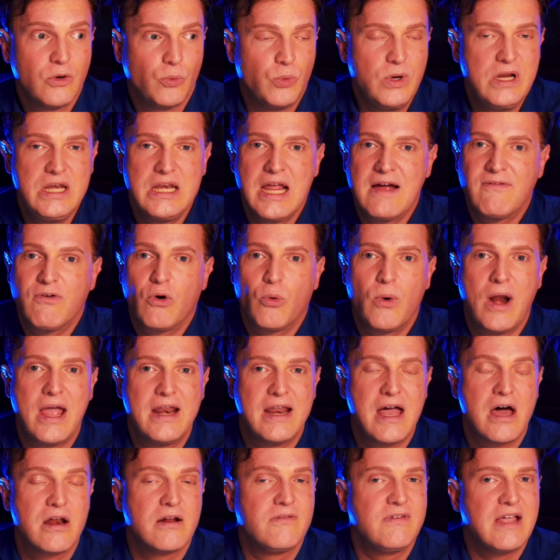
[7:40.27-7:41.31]
We never ran
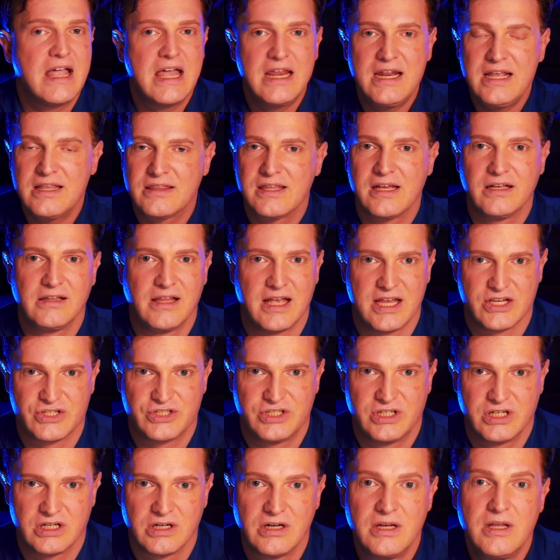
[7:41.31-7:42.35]
out of anything last
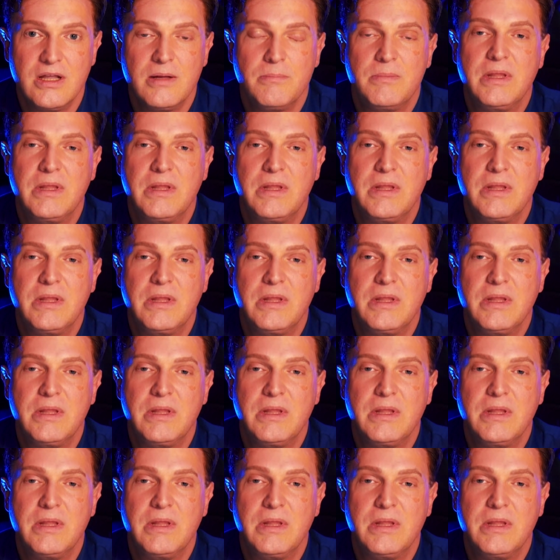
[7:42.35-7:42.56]
year